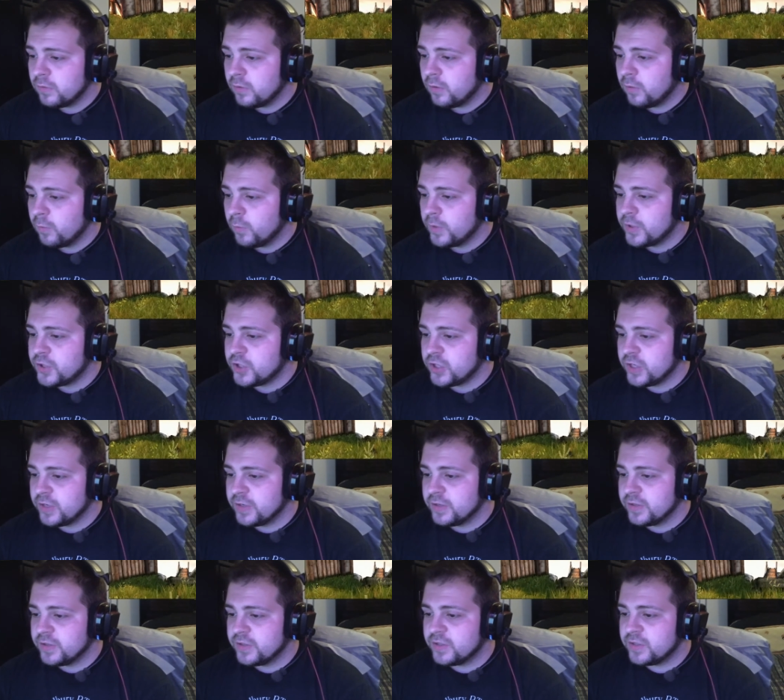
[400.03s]
which
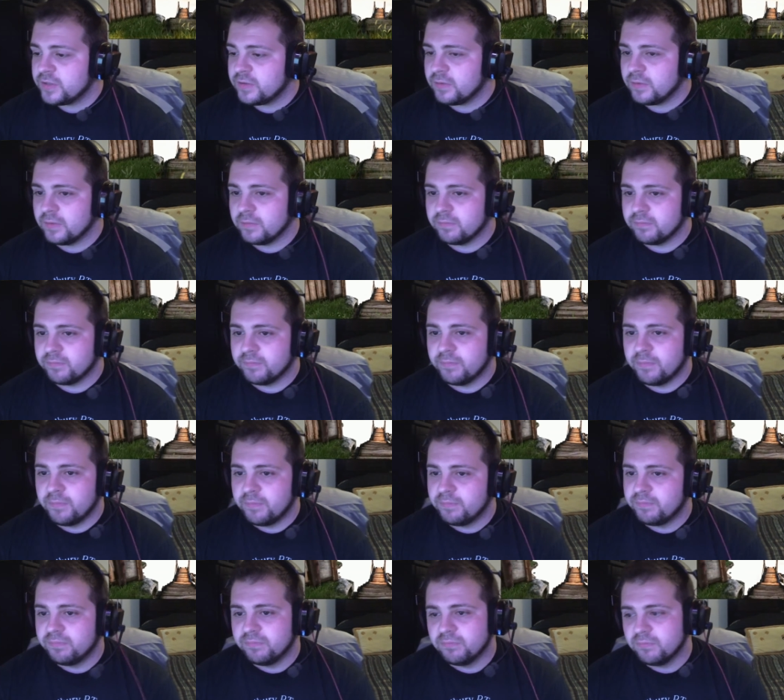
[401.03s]
is
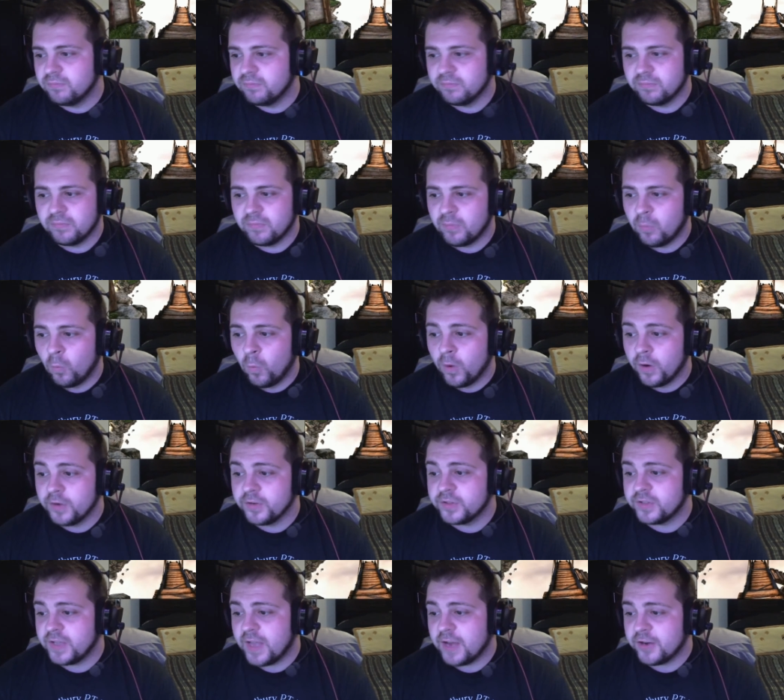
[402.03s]
worse
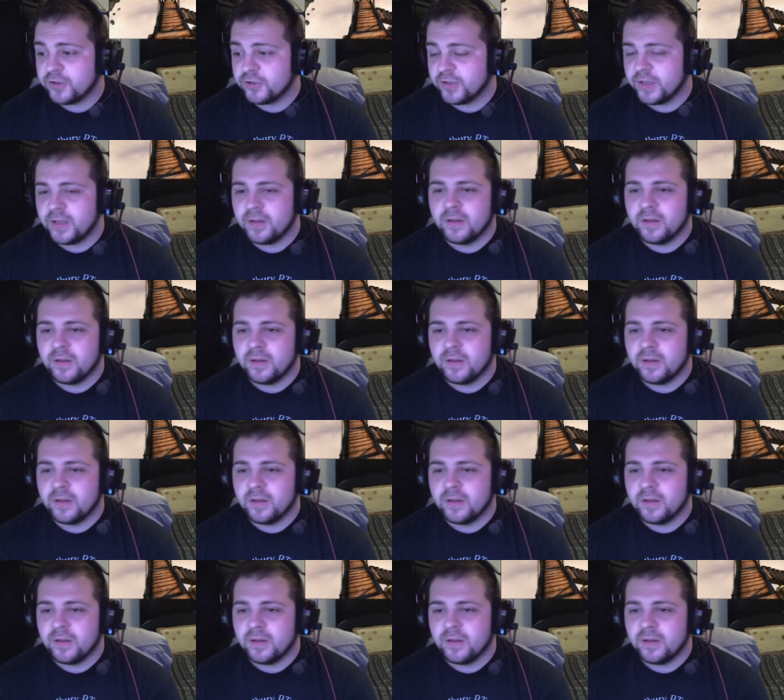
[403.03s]
actually.